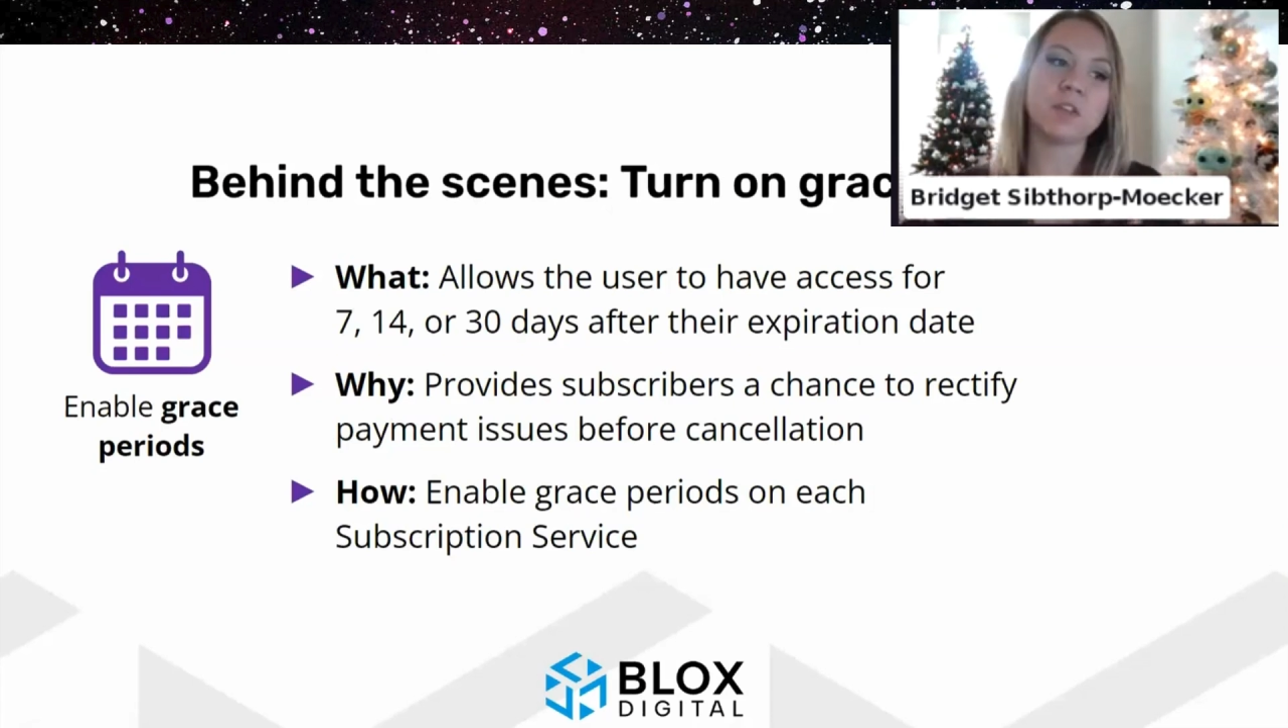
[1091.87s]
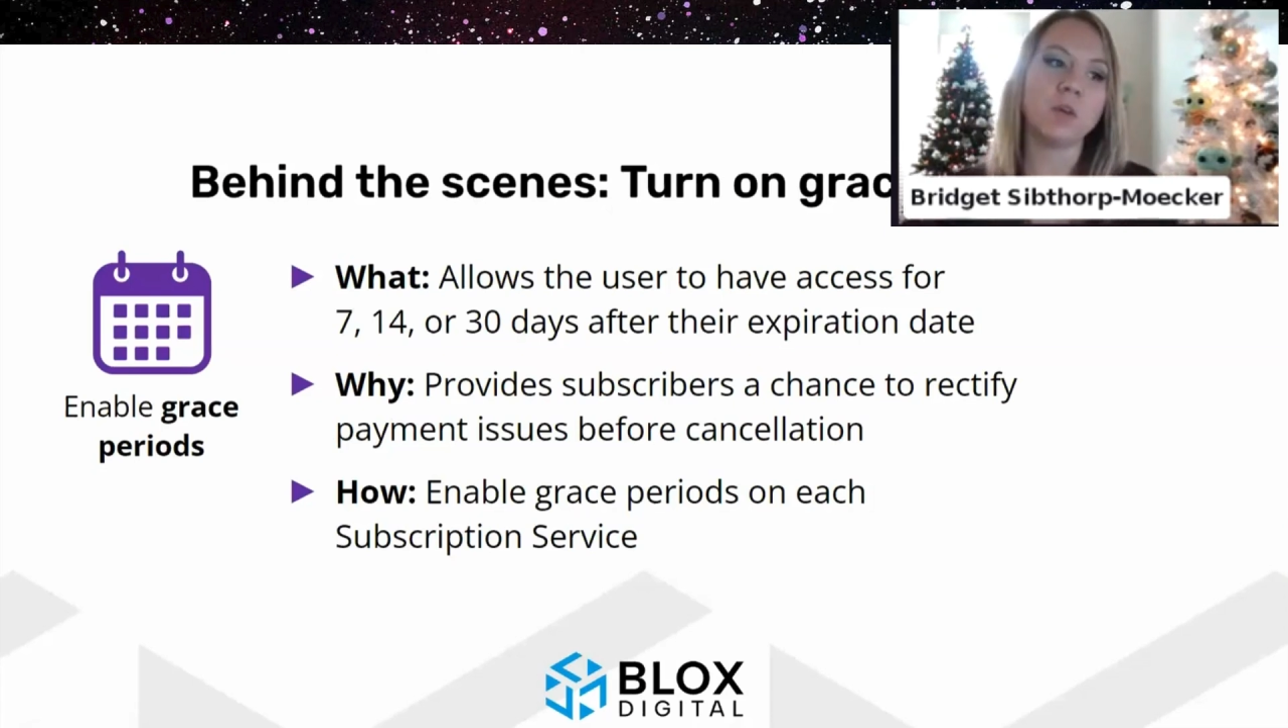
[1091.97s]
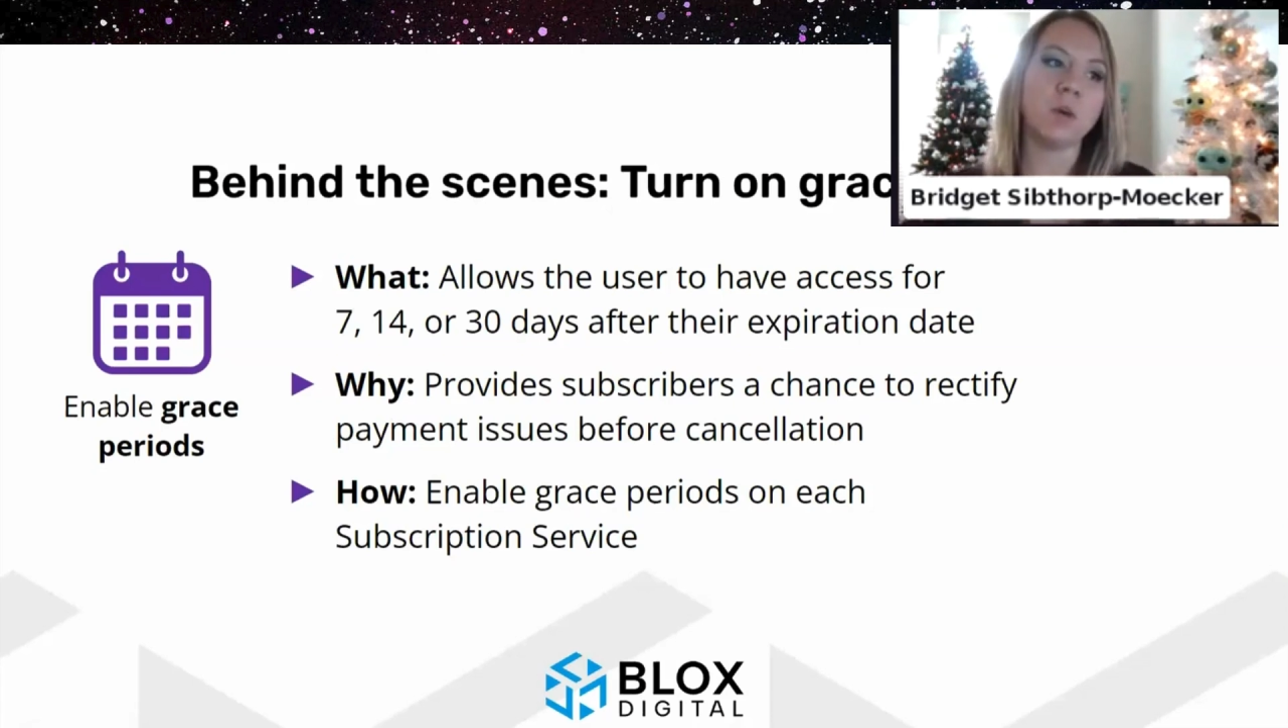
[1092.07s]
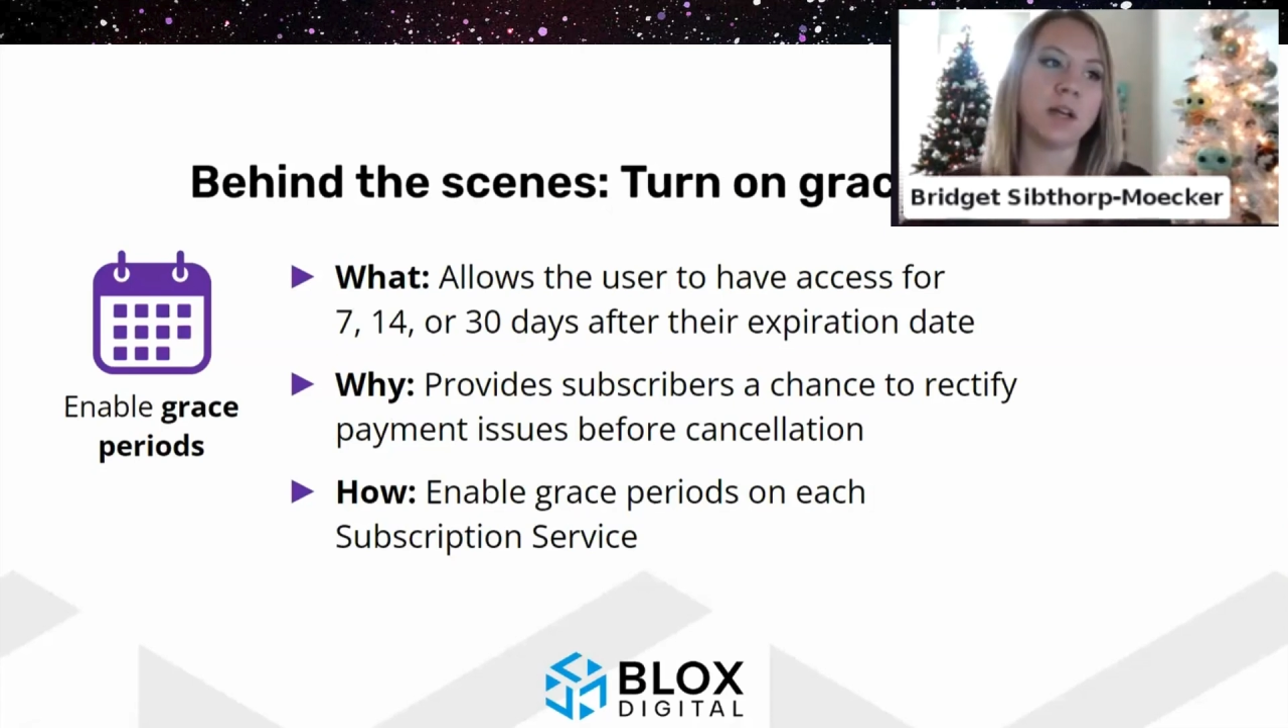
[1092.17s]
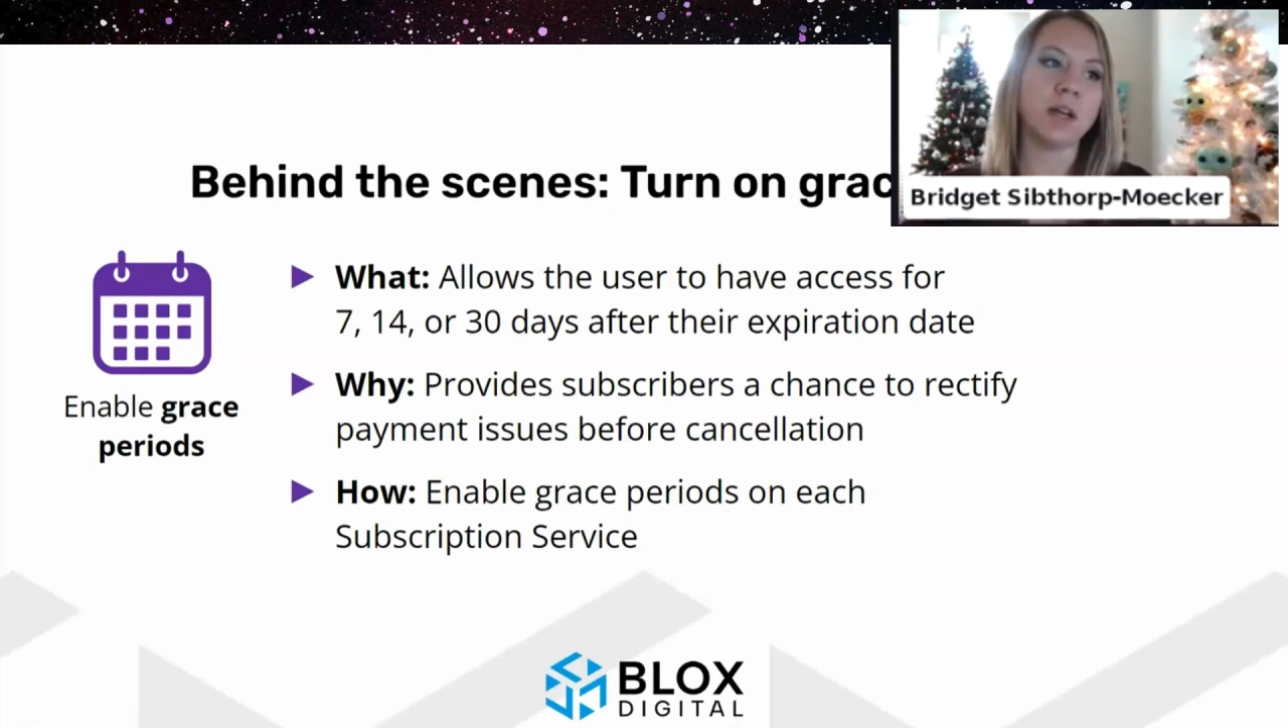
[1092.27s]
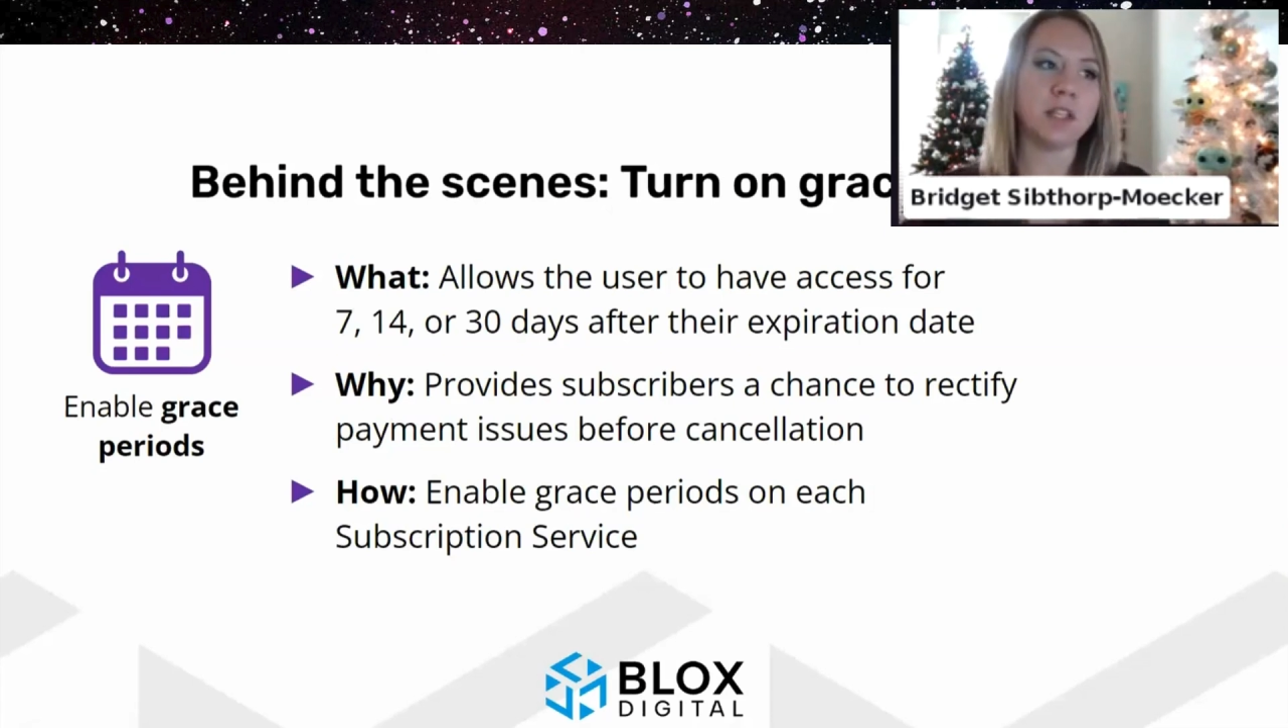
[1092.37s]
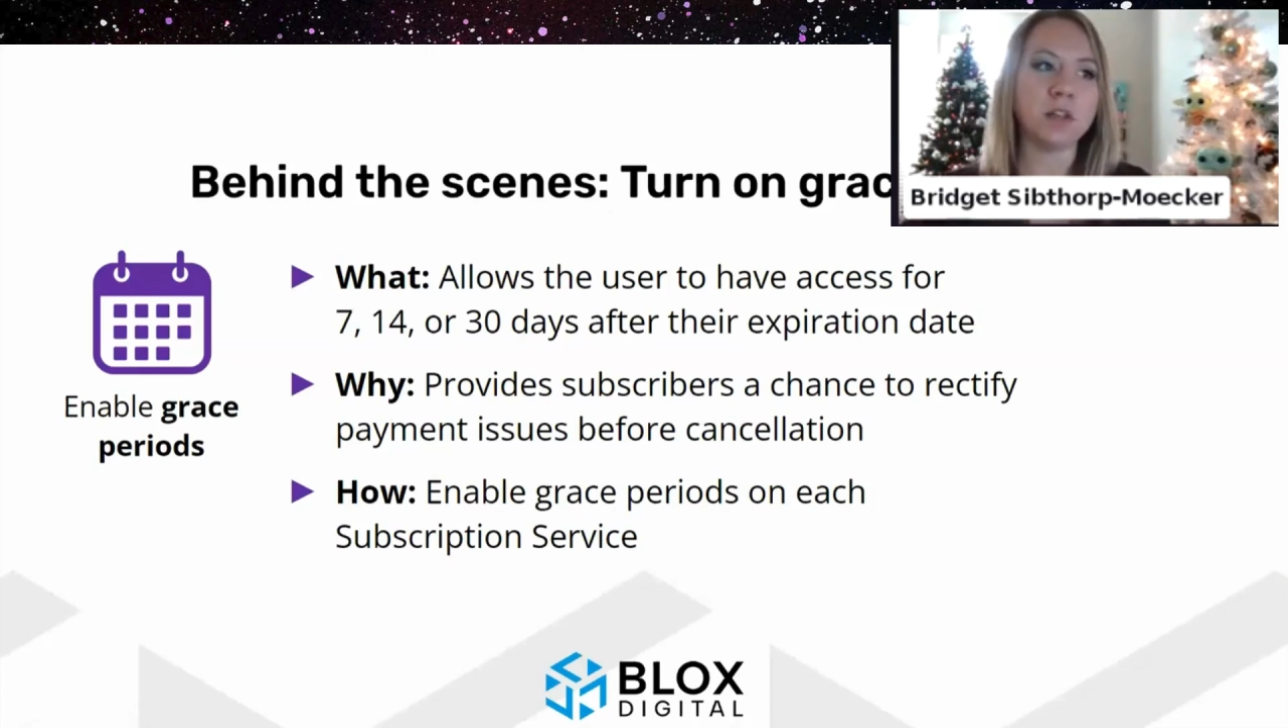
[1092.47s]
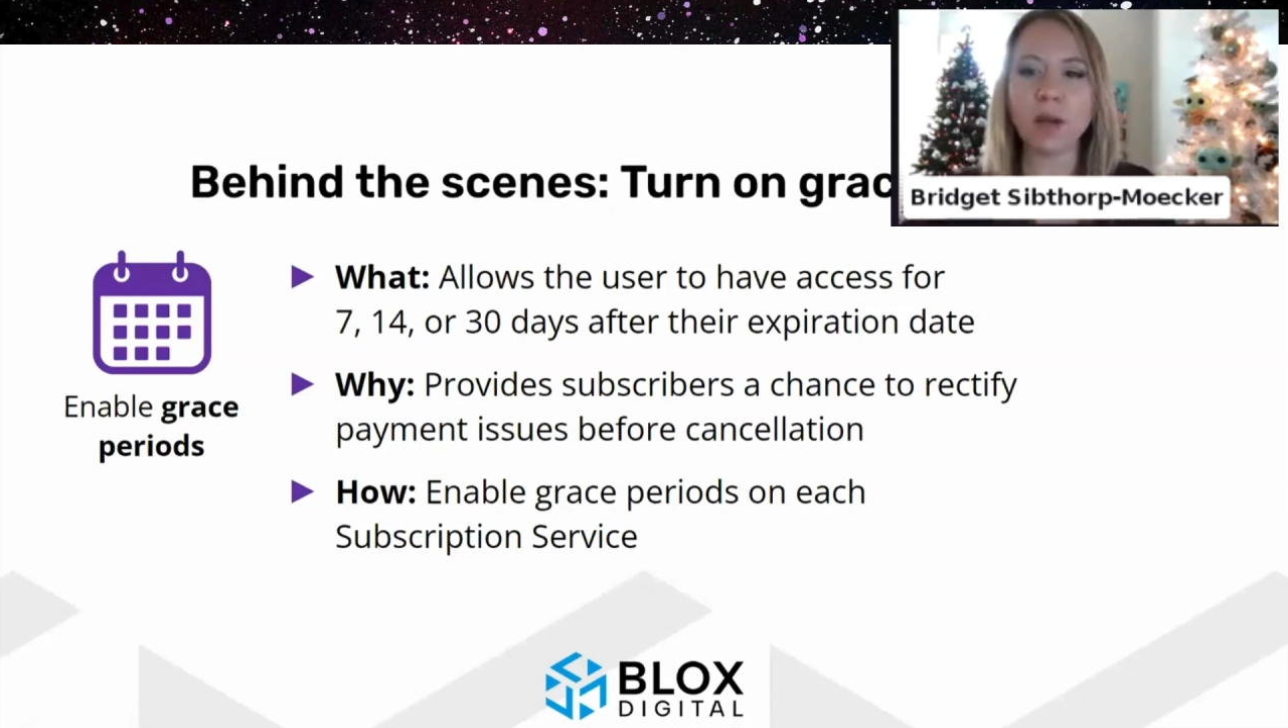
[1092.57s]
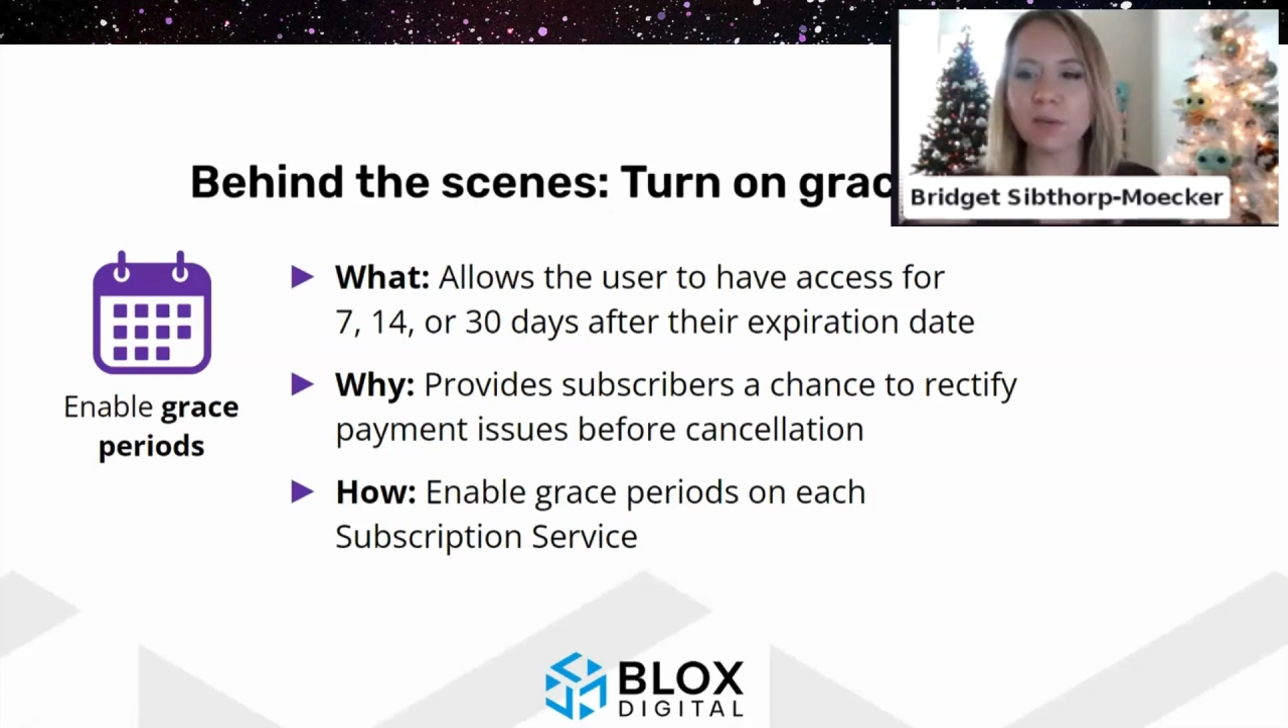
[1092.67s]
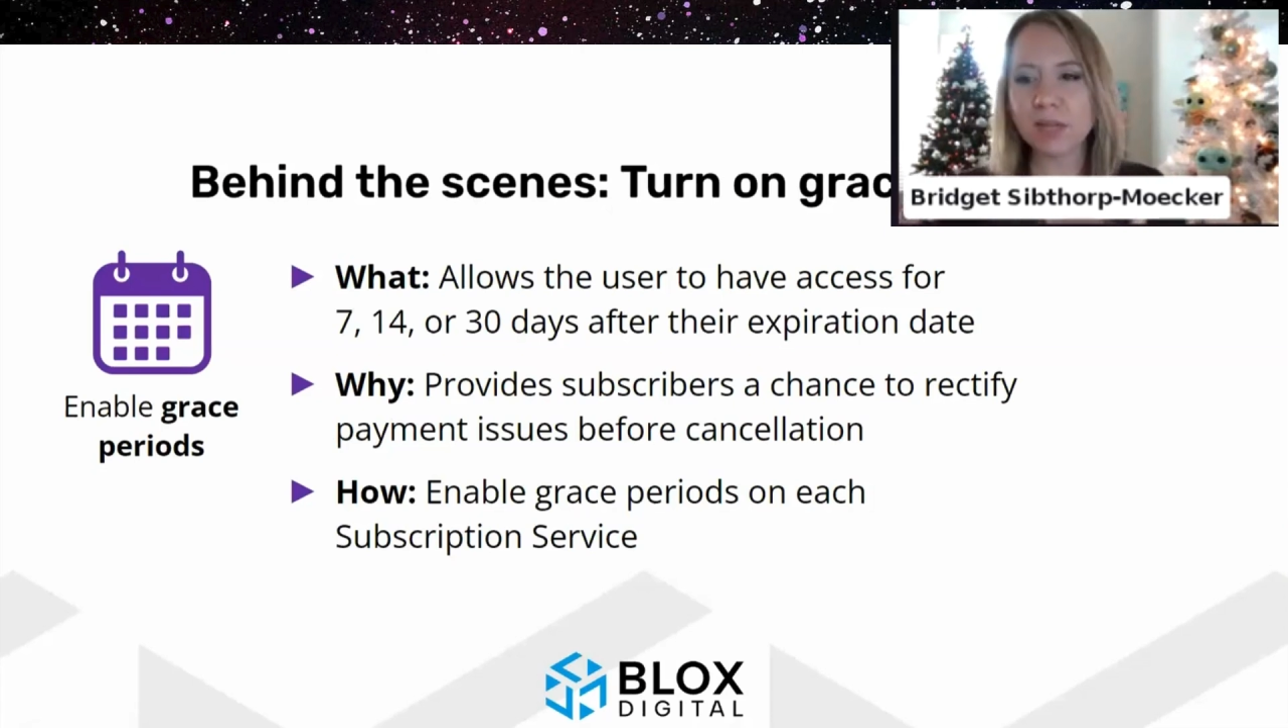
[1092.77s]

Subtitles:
for a while, why